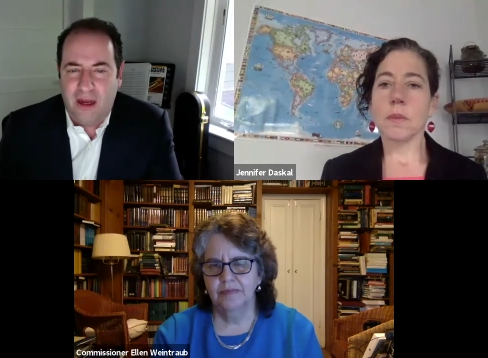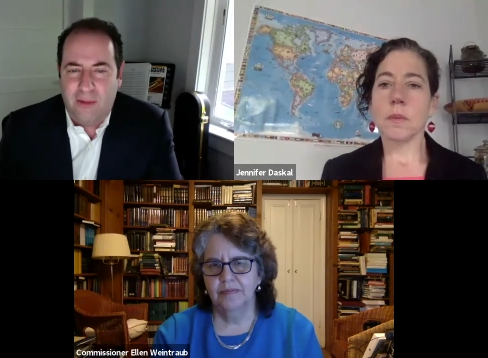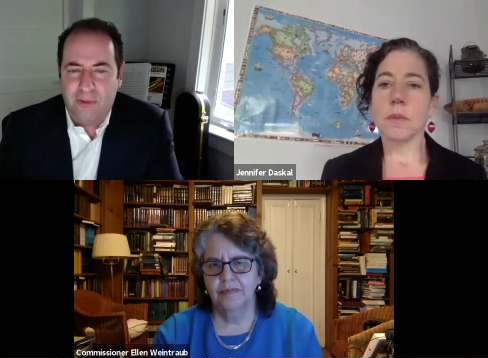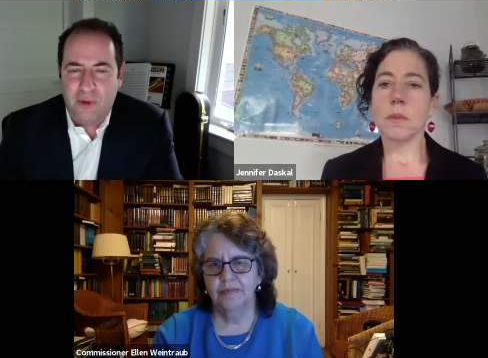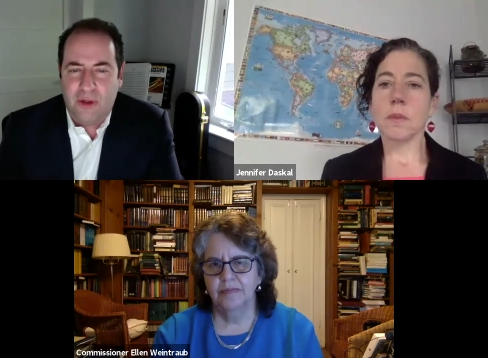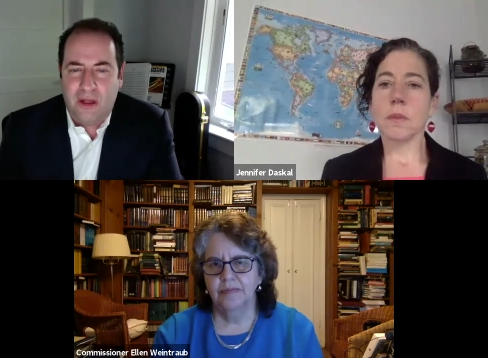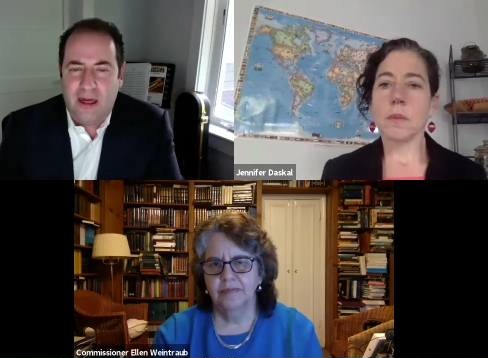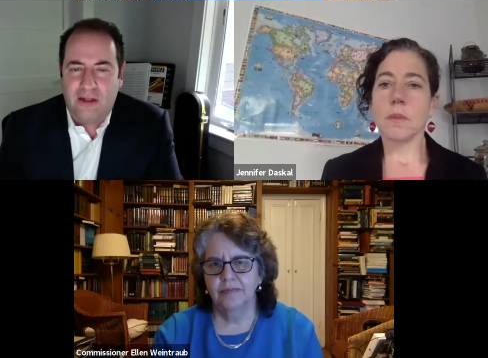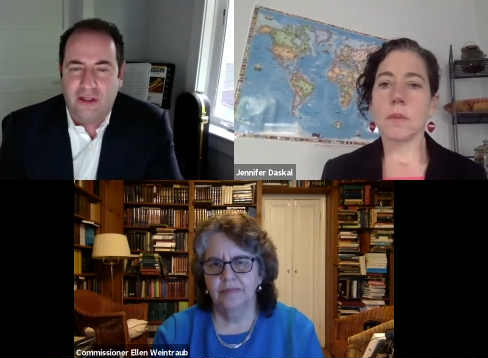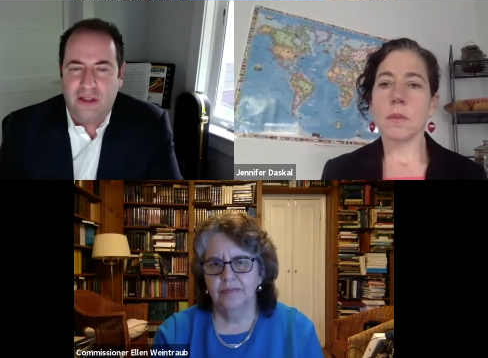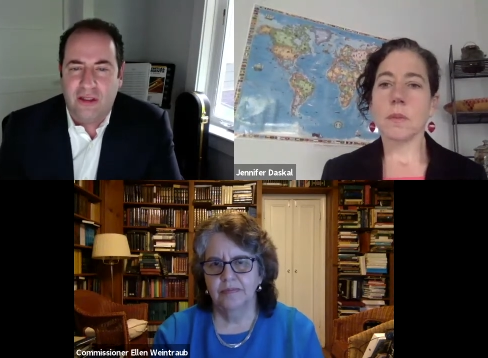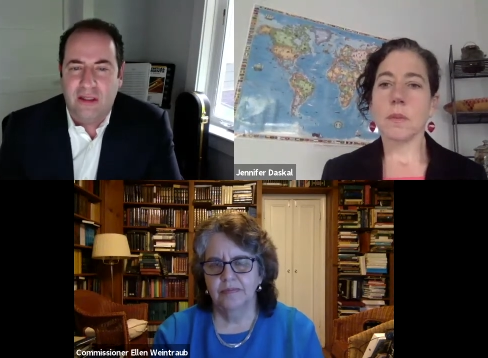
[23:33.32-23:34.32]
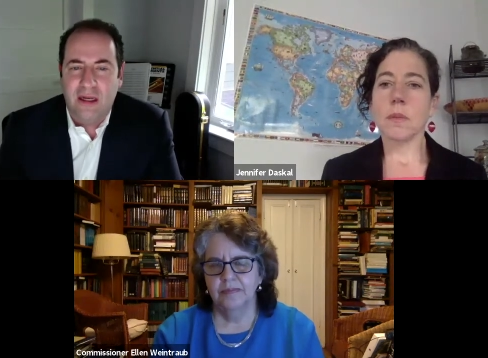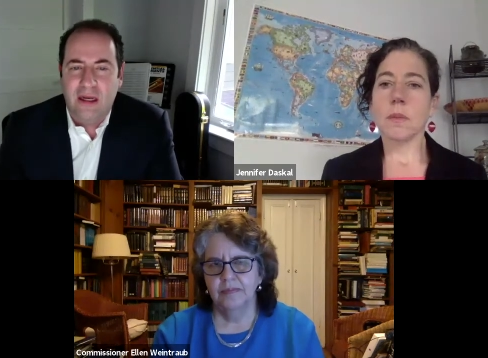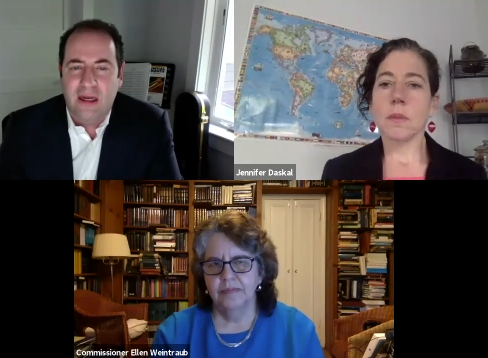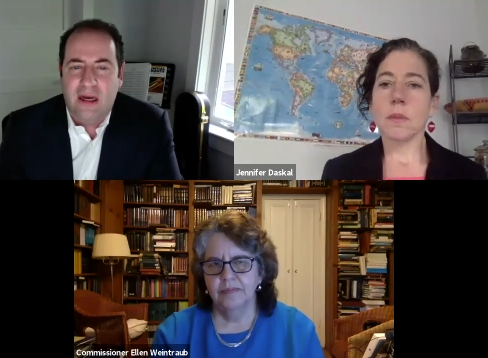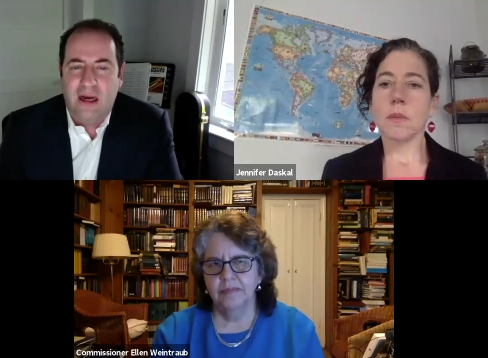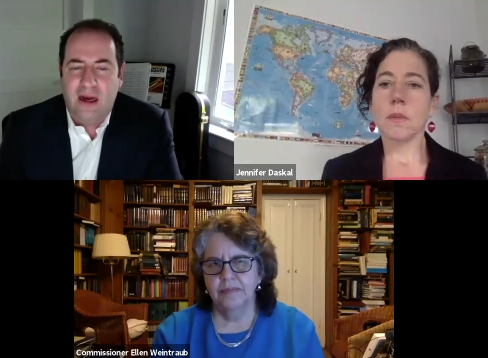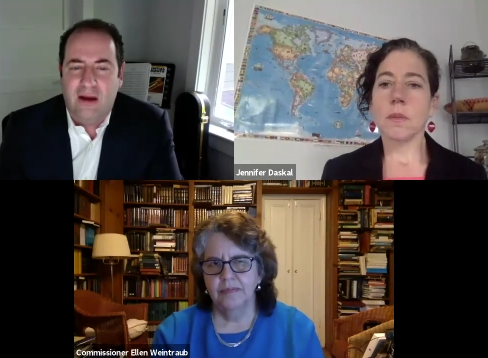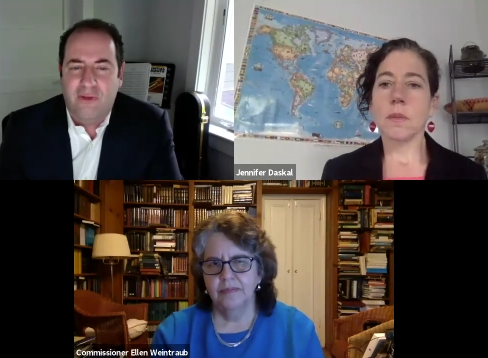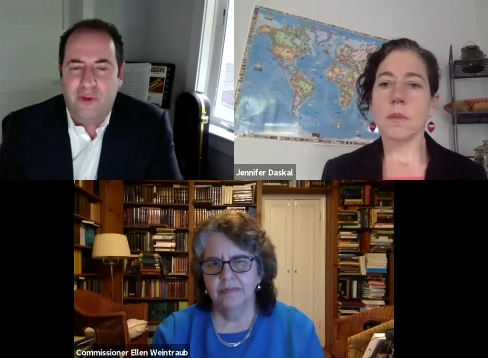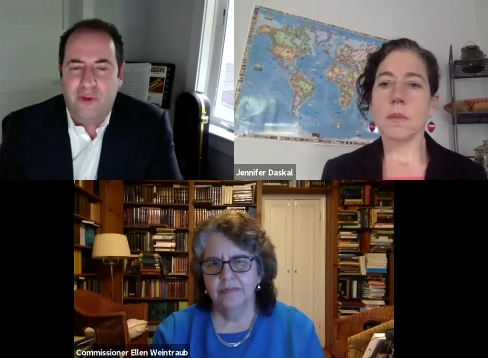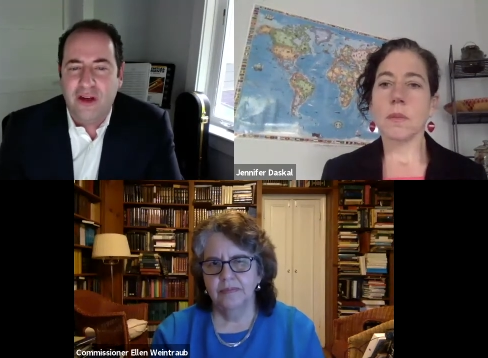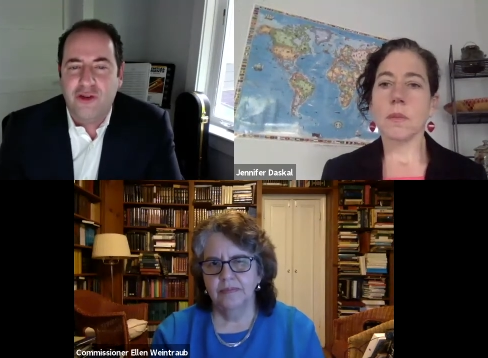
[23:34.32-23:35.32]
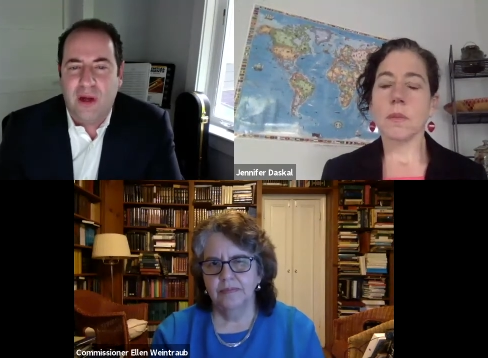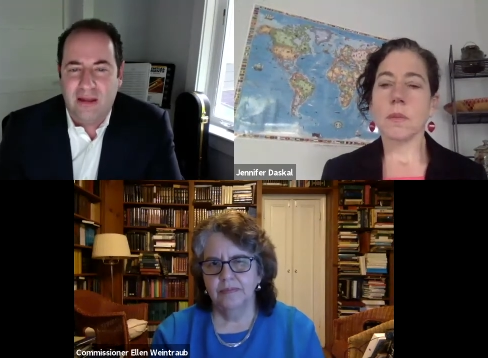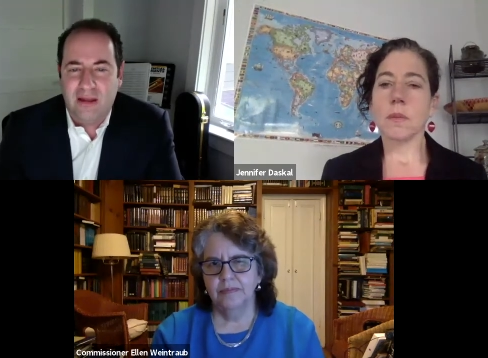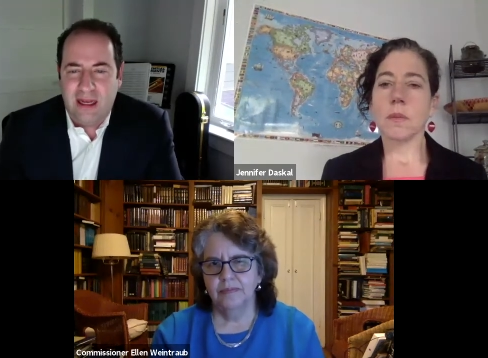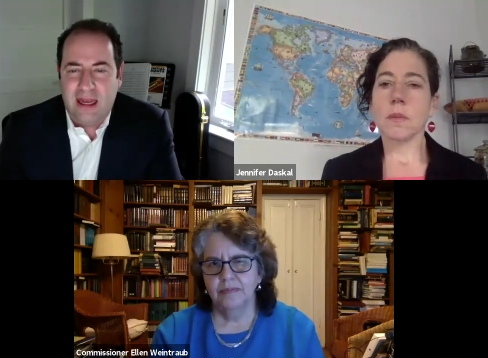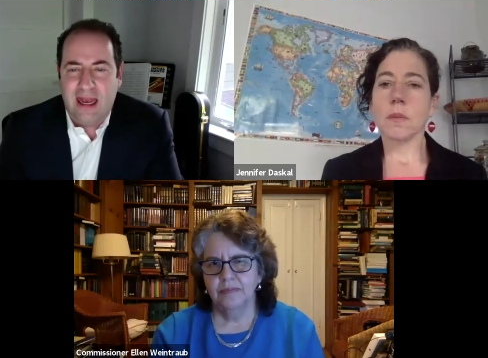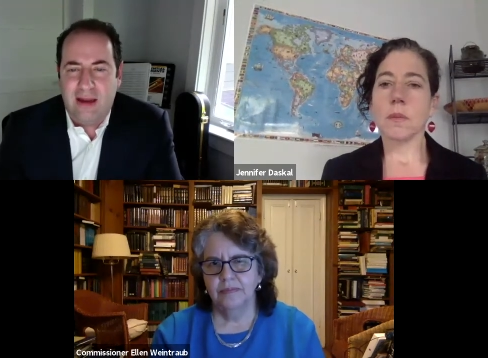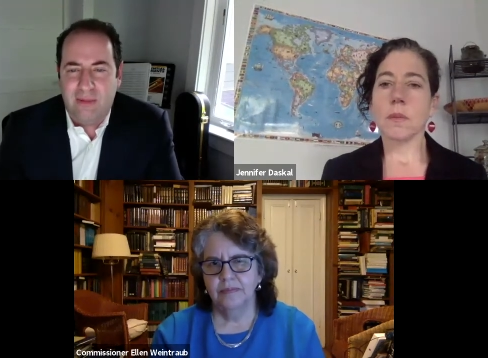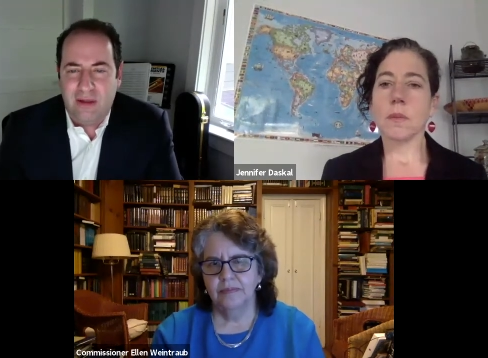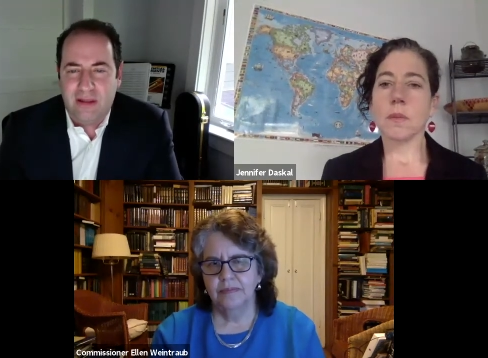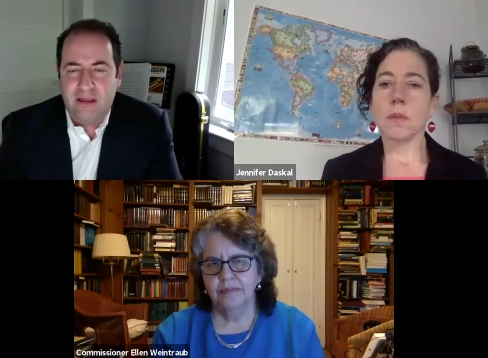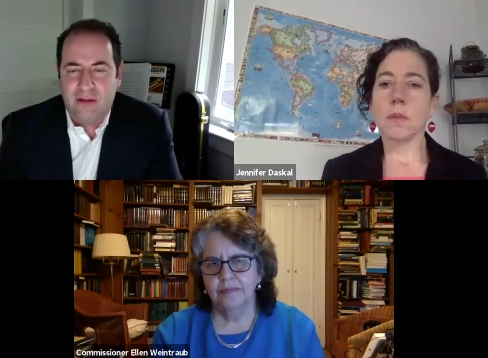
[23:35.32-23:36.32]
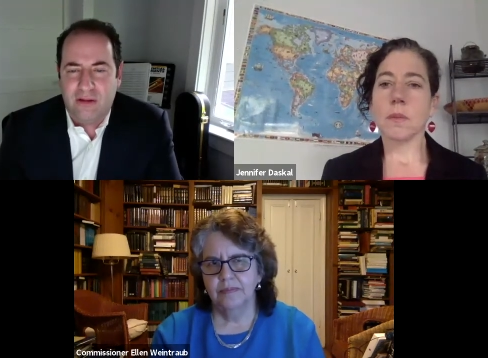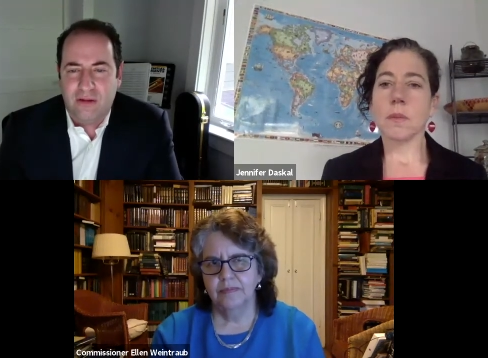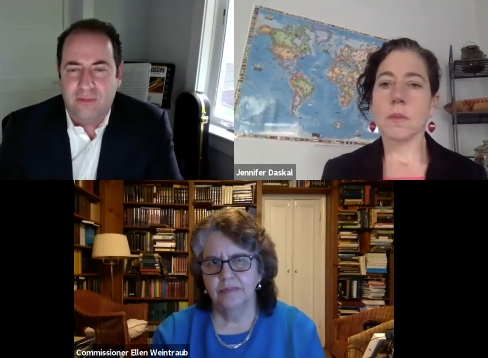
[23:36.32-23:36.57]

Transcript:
Speaker 1: up to an election uh, for issue ads; they can be censored.